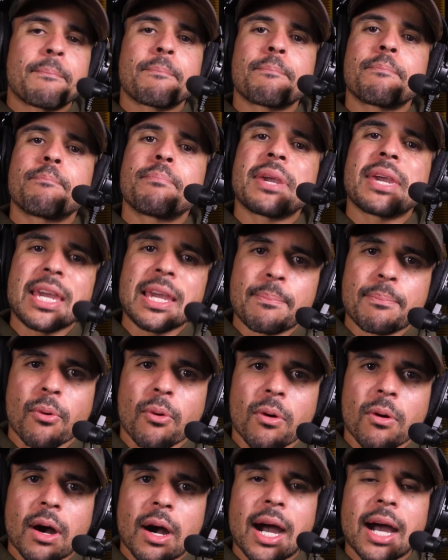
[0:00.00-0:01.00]

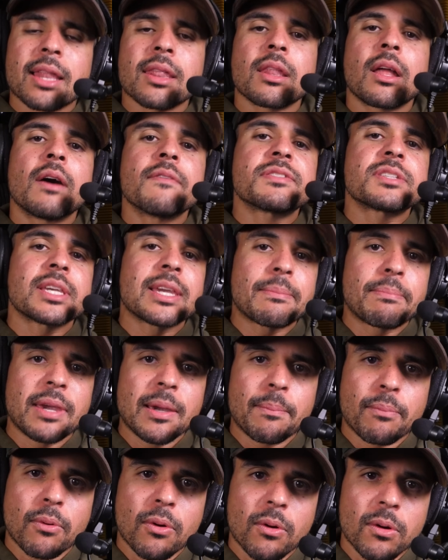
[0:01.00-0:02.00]
people. I love seeing
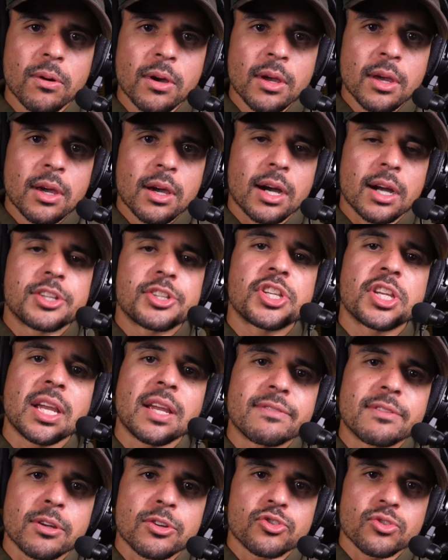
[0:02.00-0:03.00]
people
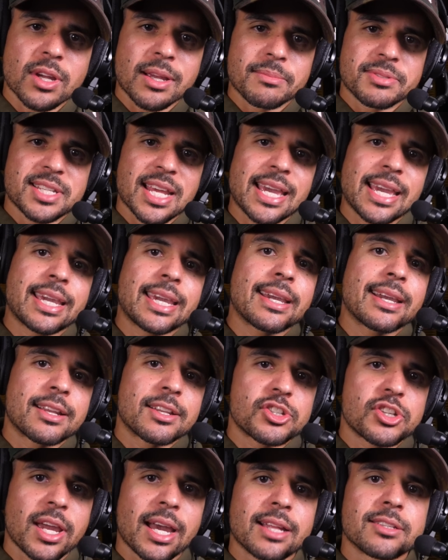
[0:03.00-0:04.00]
achieve their dreams, taking a
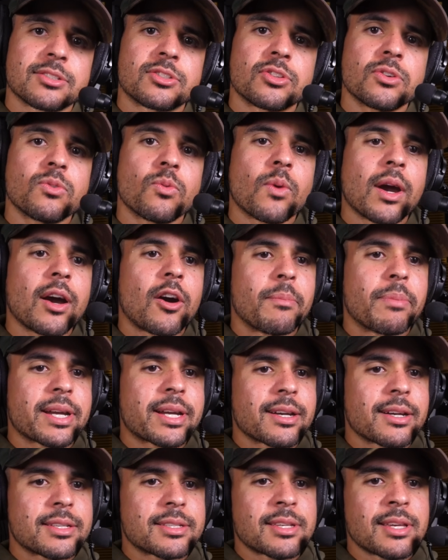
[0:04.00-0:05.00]
chance, do well,
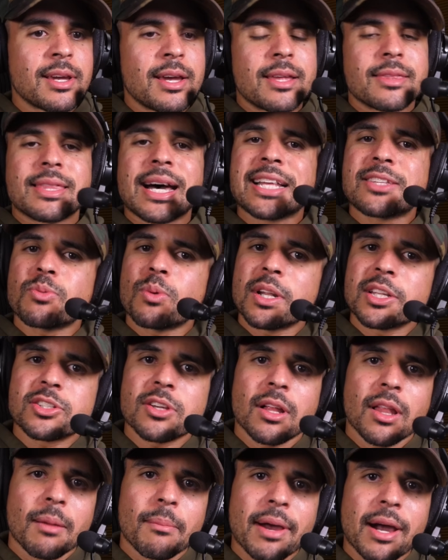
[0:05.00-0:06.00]
because that's what it's
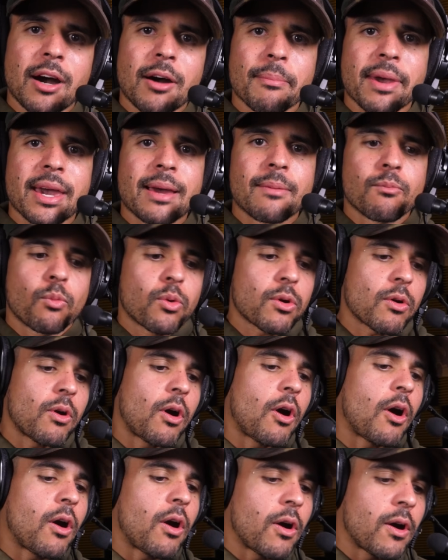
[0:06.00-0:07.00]
all about, man. We're
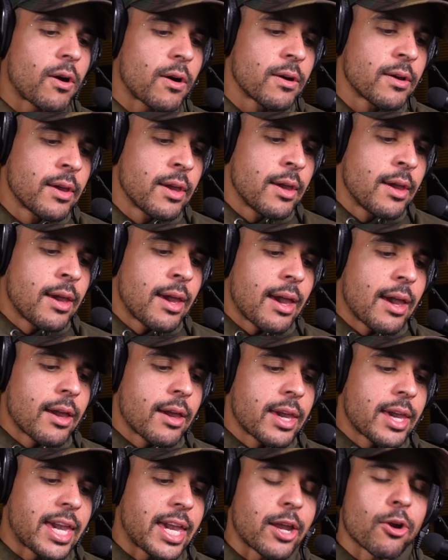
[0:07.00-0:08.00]
all
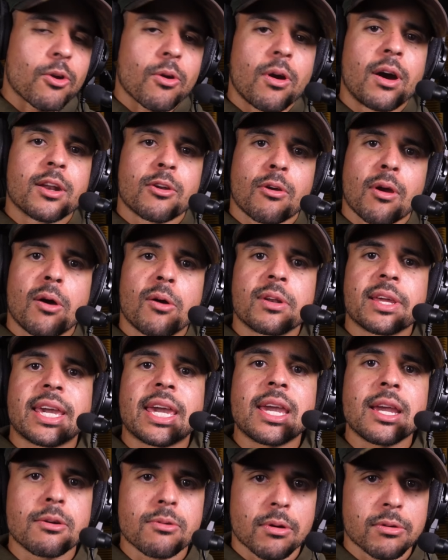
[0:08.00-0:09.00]
here on our own
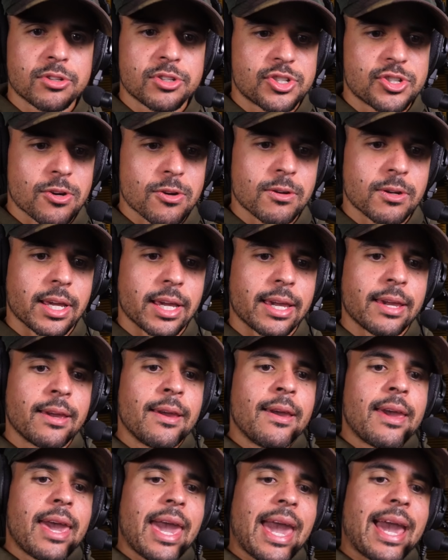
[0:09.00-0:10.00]
hero's journey,
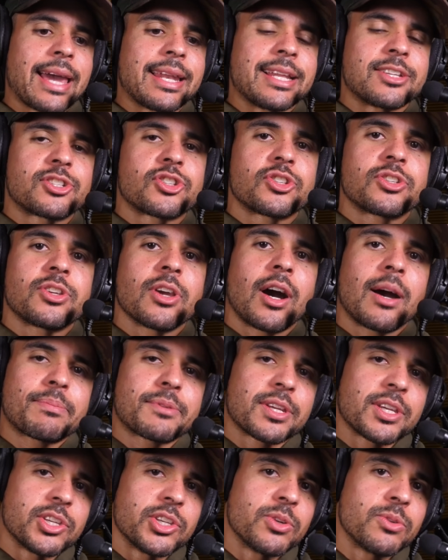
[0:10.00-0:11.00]
and it's up
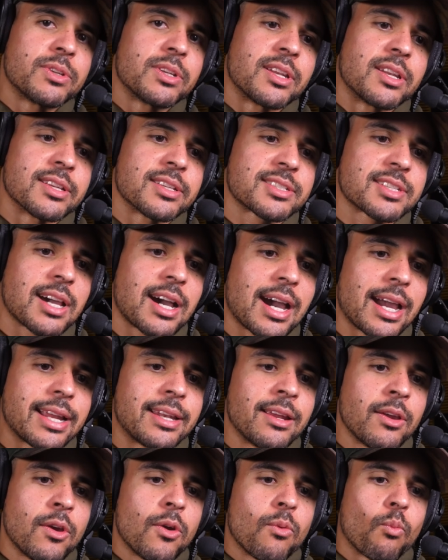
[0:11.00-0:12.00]
to you to decide
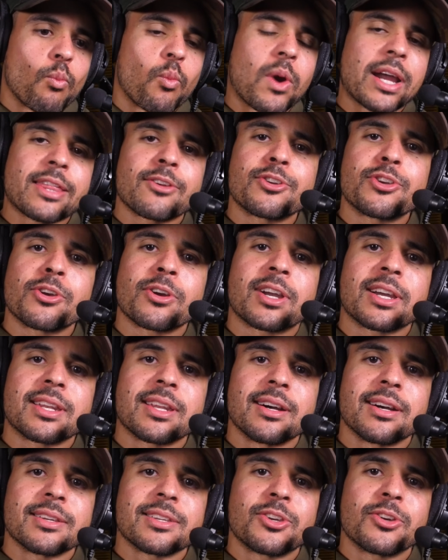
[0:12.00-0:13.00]
whether you're
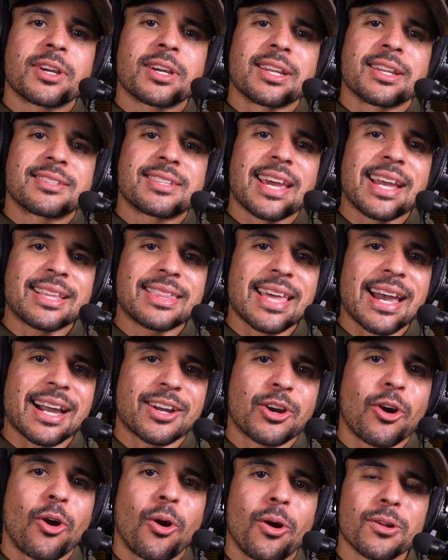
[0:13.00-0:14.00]
gonna take that
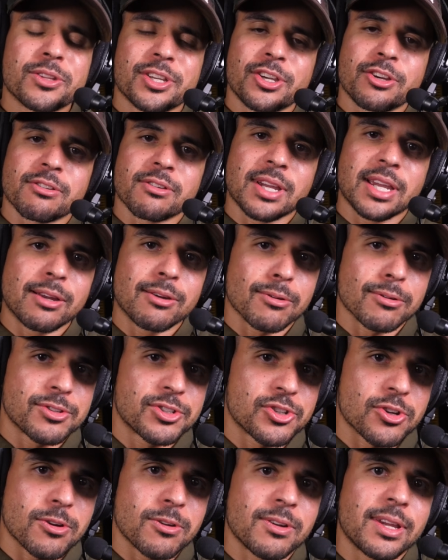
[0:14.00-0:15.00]
call to your hero's
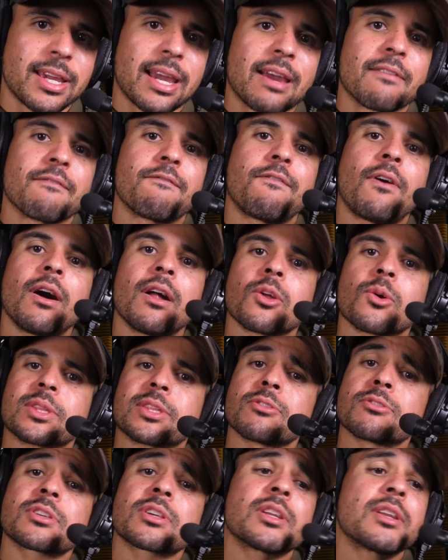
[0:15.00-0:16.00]
journey and follow it.
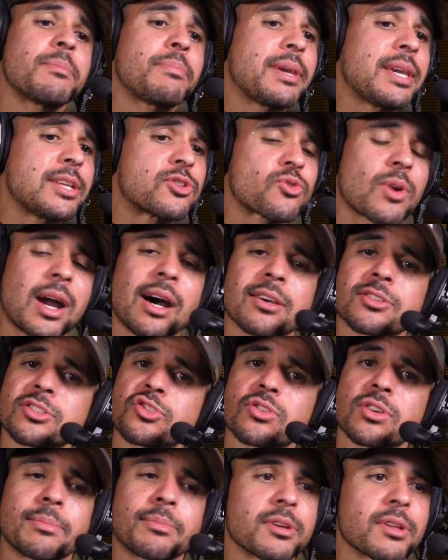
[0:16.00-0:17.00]
There's gonna be trials and
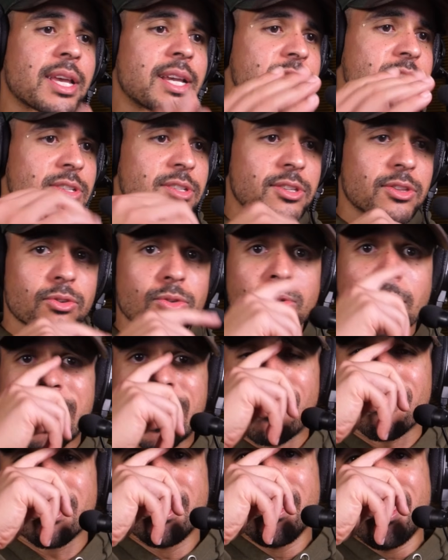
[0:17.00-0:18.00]
tribulations
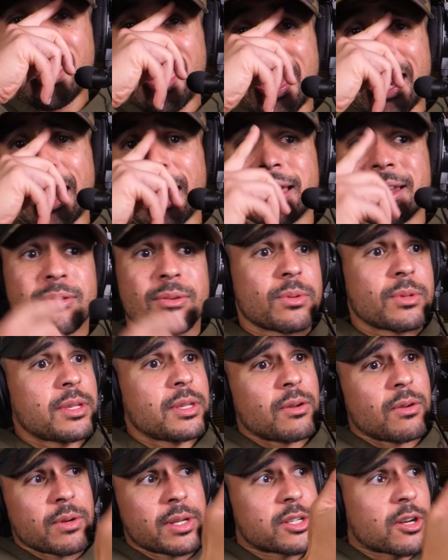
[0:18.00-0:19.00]
throughout, and
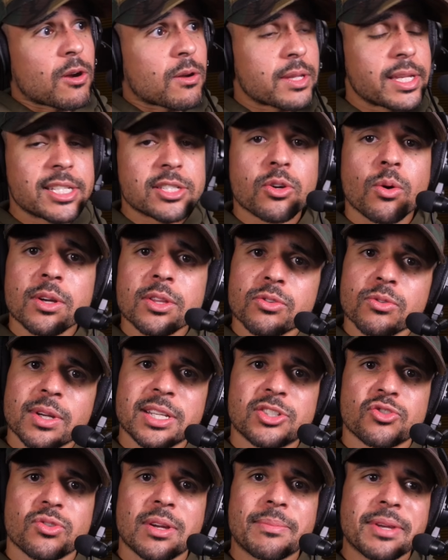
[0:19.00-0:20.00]
he currently is going through
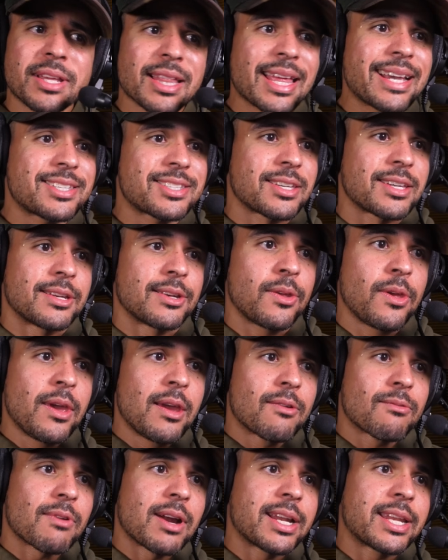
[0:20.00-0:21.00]
his tribulation
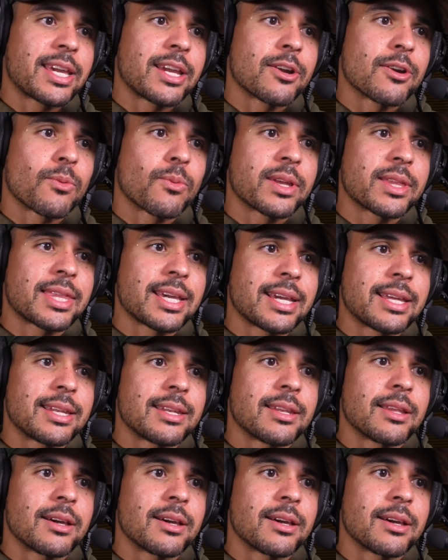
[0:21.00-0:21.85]
right here within